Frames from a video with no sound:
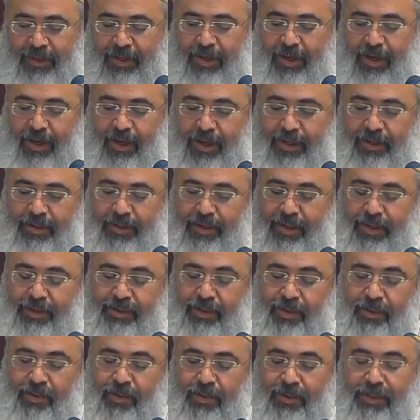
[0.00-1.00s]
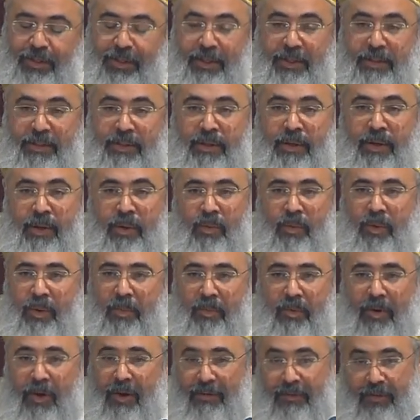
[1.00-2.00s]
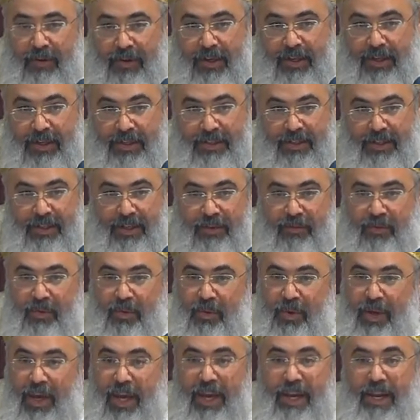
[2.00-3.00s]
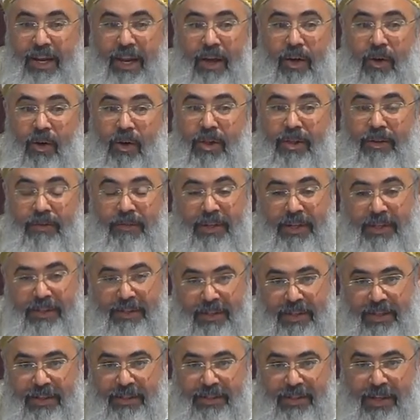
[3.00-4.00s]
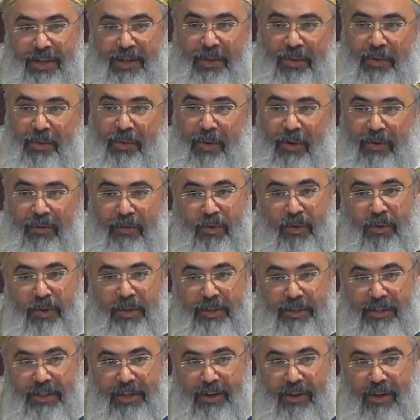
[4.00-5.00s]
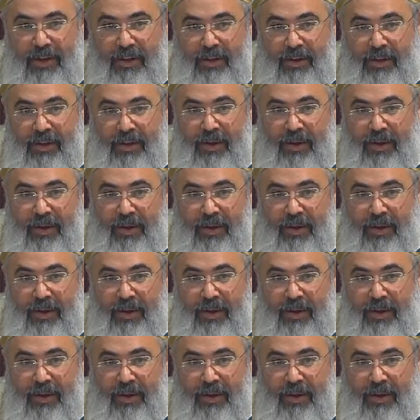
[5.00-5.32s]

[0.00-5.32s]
as, as the Lord says, what profit is it if you gain now all of these things that you are focusing on,